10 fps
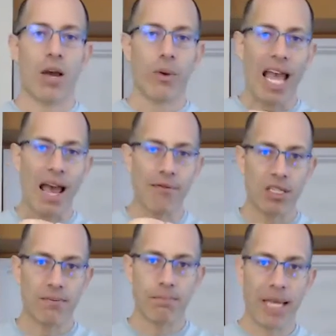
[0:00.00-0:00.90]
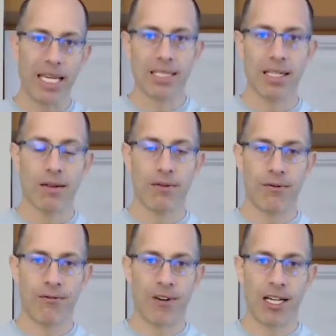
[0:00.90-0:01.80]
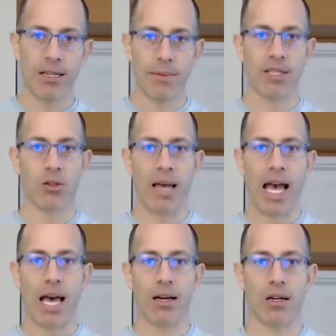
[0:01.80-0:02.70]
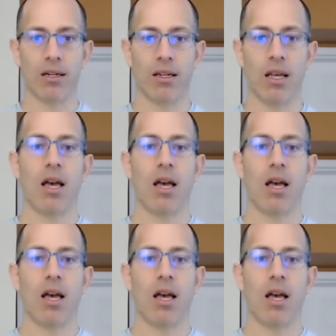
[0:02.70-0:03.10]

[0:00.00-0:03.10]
and we have this basic fundamental pattern